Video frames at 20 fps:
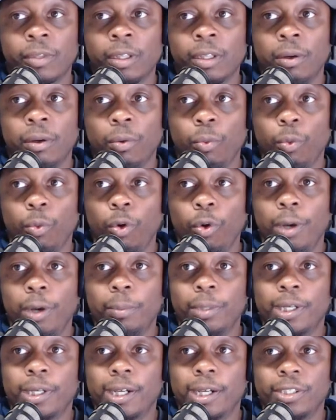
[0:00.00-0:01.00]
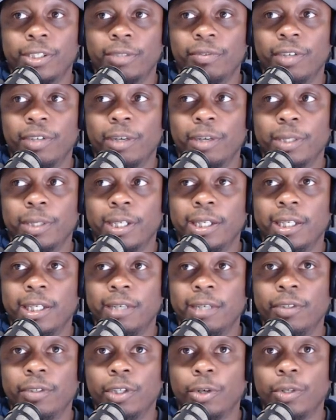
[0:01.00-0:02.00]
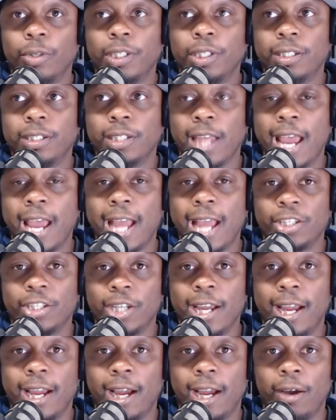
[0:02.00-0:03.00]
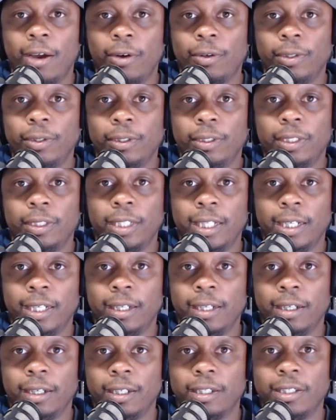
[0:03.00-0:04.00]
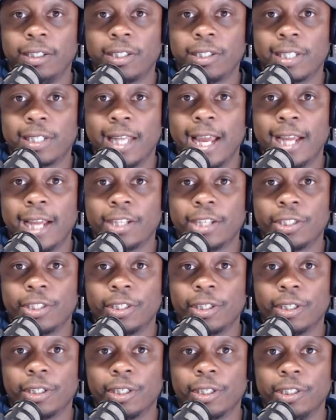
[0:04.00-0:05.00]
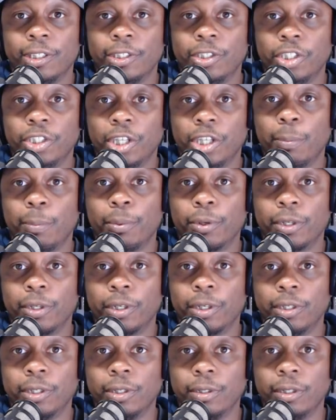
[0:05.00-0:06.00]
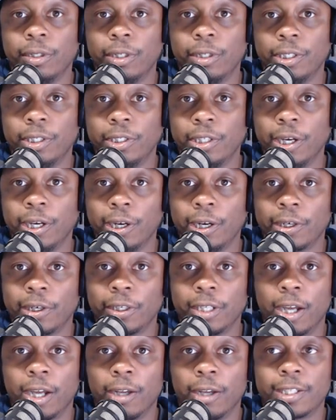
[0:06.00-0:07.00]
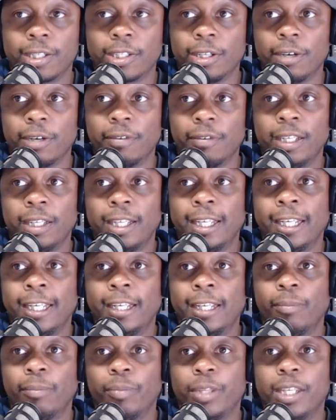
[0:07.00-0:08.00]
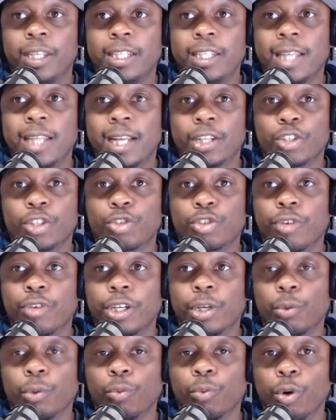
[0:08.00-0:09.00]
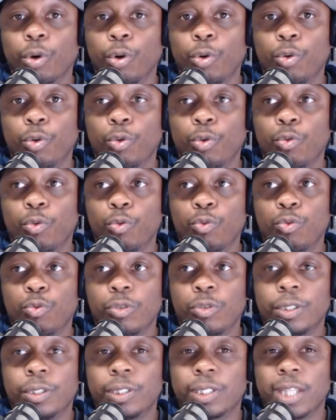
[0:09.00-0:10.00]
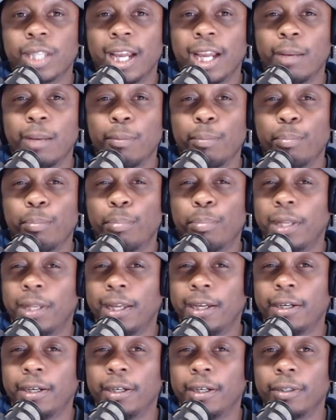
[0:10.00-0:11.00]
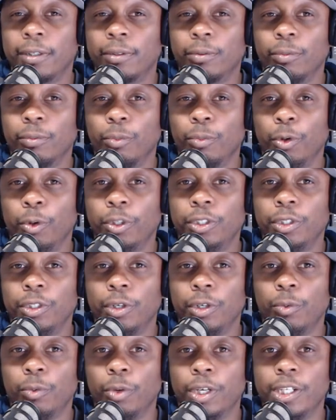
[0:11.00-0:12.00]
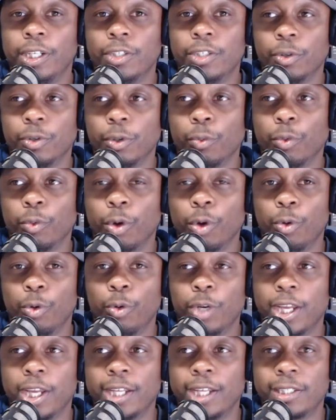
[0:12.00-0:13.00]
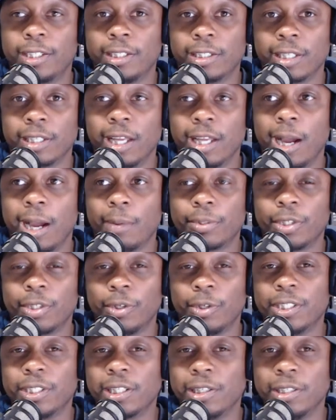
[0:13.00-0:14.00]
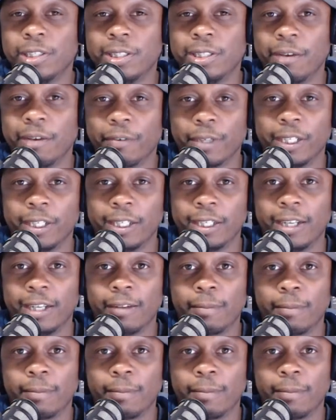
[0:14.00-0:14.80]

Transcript: One, because JaVale McGee, even though he's agile, a good slasher, a good jumper, and a good dunker and all that stuff, he's not a screening role type player where he's going to roll, catch these lobs. No, he's a little different than that.